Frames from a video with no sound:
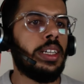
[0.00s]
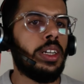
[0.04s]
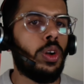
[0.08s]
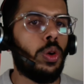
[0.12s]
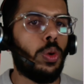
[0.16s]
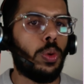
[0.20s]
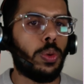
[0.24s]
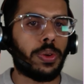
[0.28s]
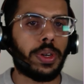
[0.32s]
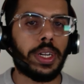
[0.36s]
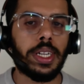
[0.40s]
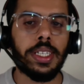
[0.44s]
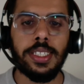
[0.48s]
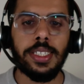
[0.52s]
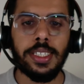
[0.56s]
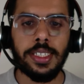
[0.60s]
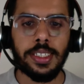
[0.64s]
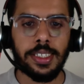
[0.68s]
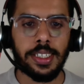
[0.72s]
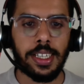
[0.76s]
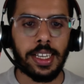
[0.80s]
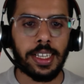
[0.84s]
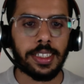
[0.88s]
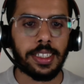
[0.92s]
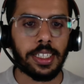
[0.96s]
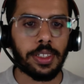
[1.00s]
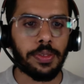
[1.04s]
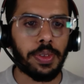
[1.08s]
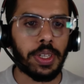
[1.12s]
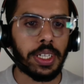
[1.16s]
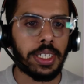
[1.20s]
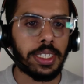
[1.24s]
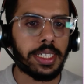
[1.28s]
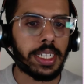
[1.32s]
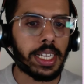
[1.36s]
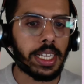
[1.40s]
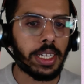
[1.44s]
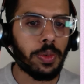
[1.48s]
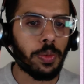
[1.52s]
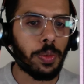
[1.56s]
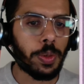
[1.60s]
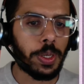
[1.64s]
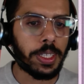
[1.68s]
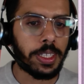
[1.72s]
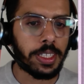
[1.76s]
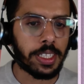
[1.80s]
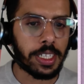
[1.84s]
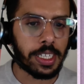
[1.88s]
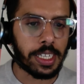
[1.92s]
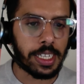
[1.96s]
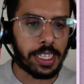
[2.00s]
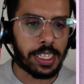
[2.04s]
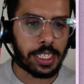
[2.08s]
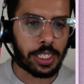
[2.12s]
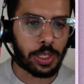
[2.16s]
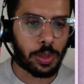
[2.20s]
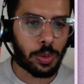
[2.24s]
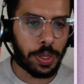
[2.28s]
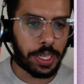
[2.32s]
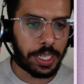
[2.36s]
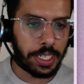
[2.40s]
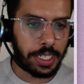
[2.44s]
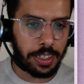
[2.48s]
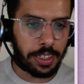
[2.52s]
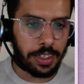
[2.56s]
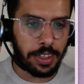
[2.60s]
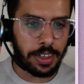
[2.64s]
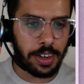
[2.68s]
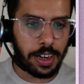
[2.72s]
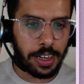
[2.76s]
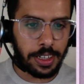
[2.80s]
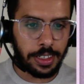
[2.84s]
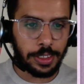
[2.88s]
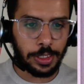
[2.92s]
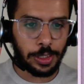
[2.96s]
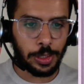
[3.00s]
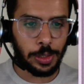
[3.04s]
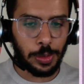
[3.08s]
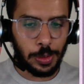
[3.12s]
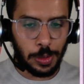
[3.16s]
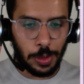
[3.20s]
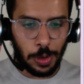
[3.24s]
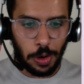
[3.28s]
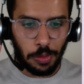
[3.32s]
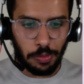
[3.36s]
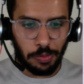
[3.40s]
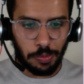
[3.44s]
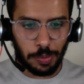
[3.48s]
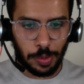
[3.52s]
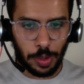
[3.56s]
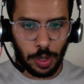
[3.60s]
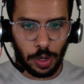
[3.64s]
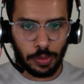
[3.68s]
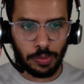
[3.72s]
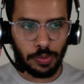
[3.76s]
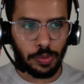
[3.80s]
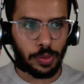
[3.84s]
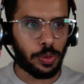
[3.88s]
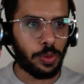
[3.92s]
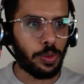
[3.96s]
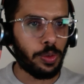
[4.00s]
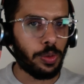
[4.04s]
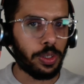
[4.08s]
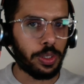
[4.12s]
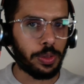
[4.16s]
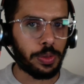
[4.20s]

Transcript: All right, I think we are done with a quick run through of ProcFu.